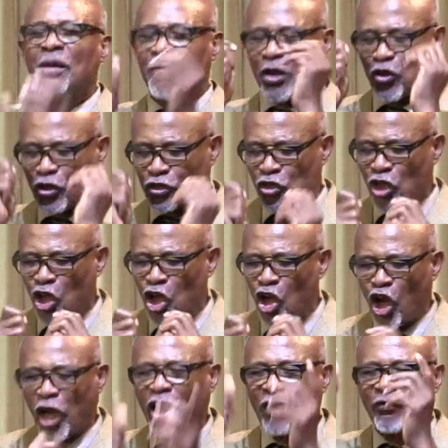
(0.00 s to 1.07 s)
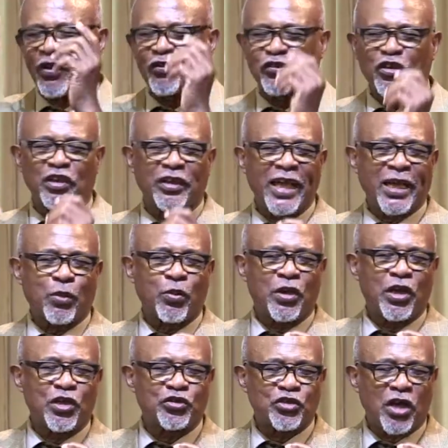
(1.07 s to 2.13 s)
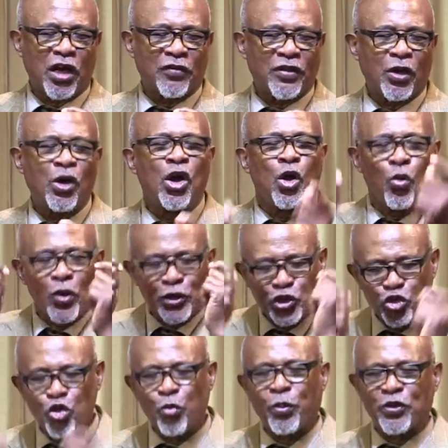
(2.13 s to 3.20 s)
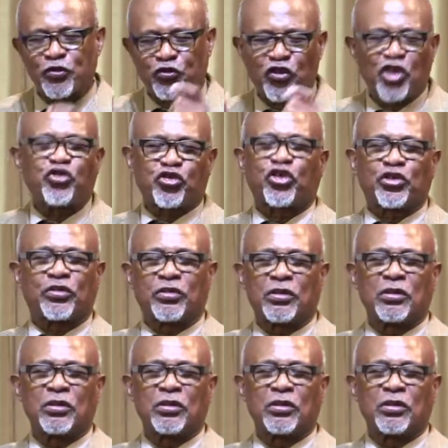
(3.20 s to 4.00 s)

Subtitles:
because a lot of us connect with each other with superstition